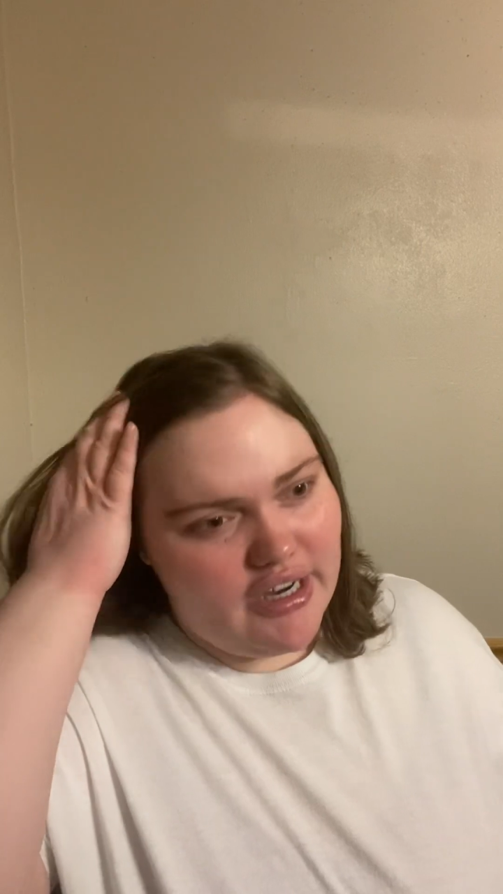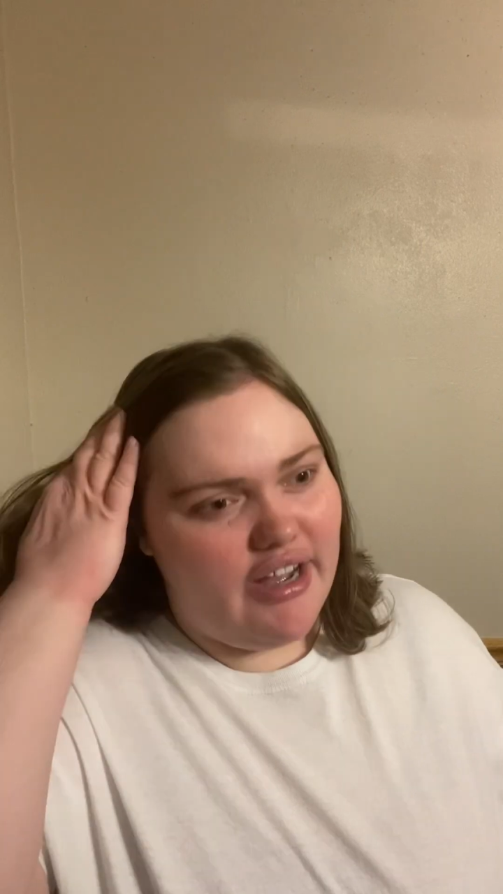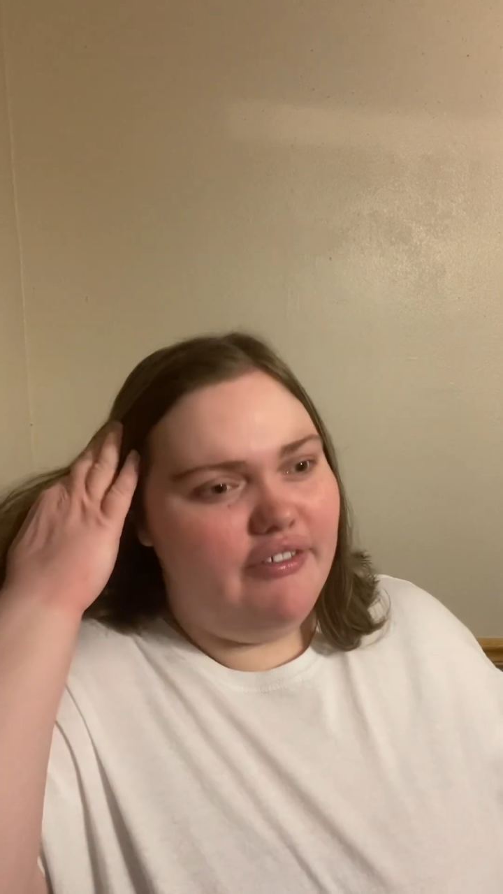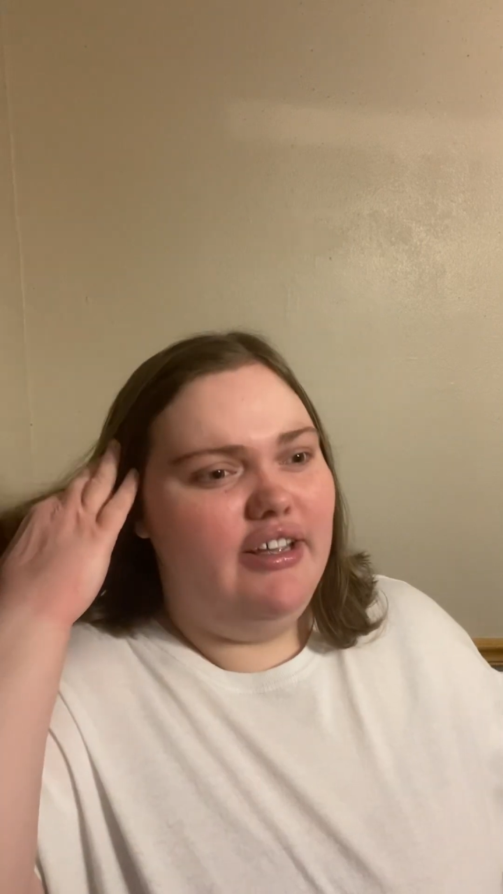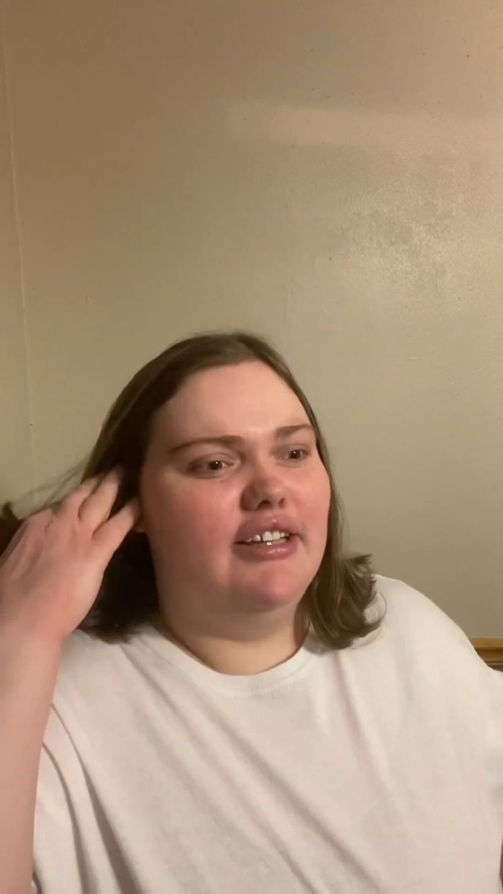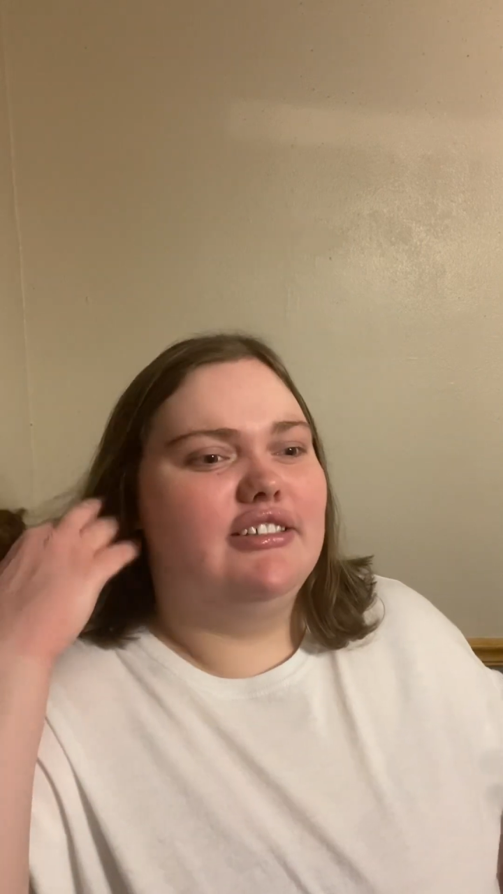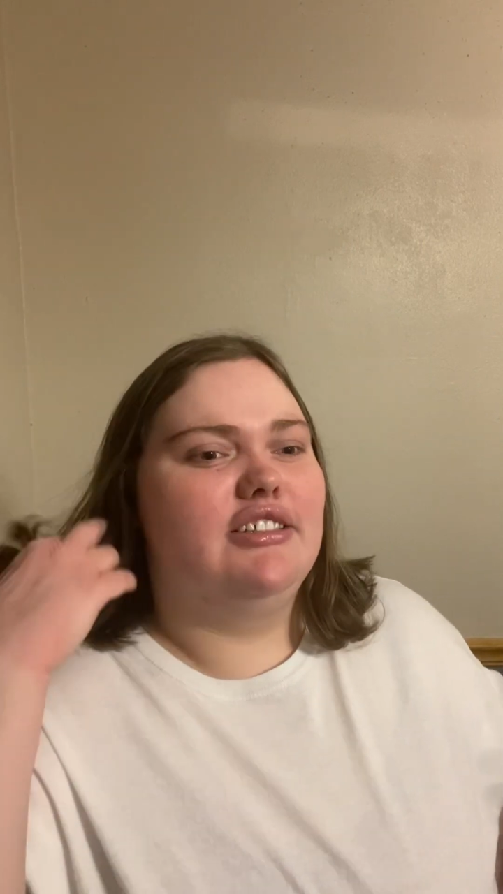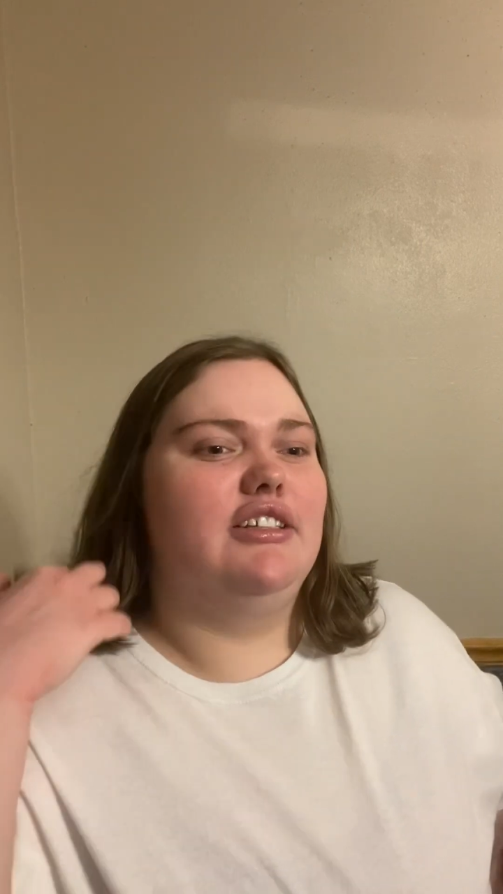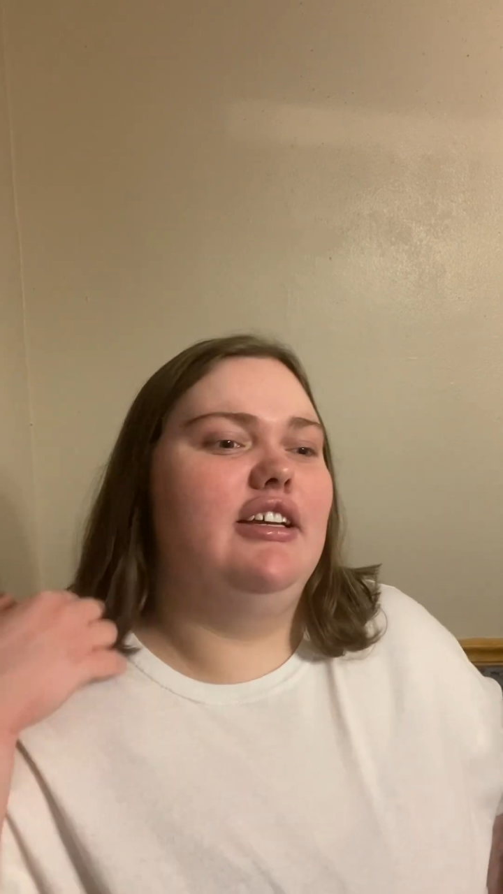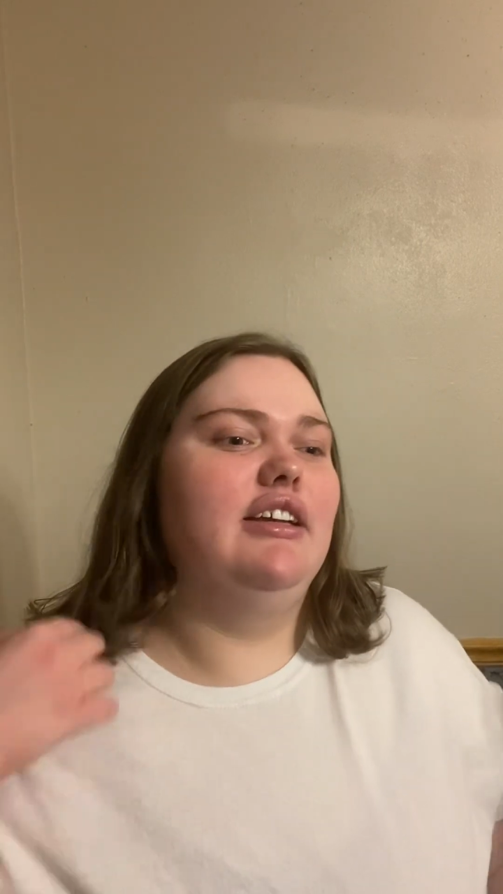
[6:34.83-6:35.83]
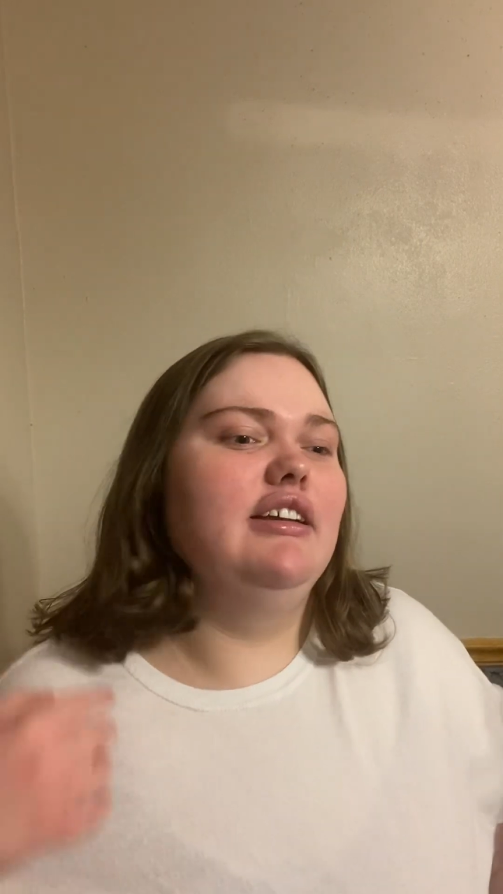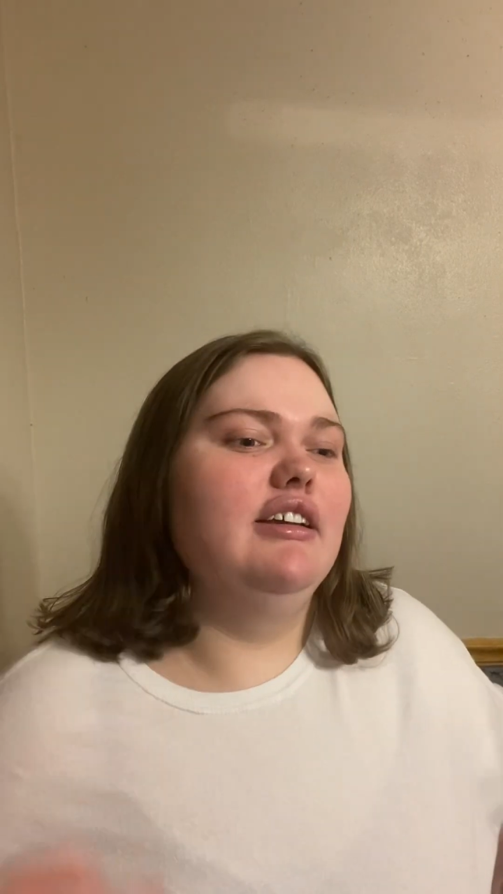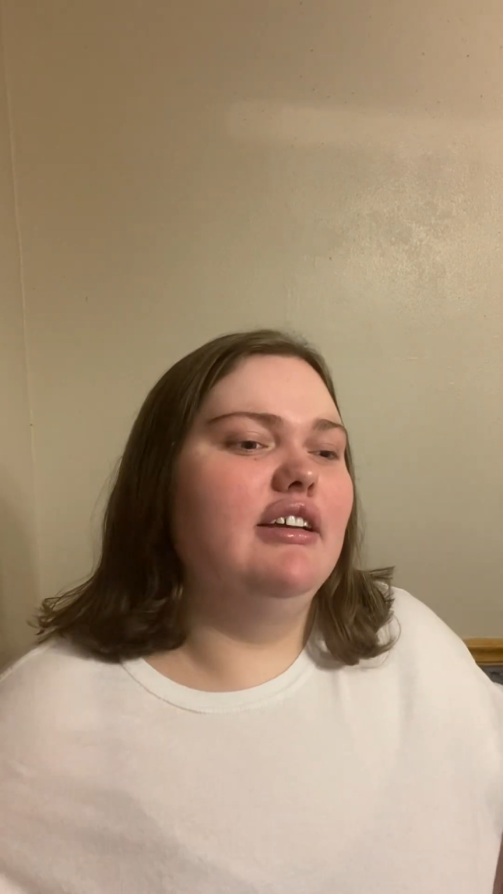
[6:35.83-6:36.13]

obviously.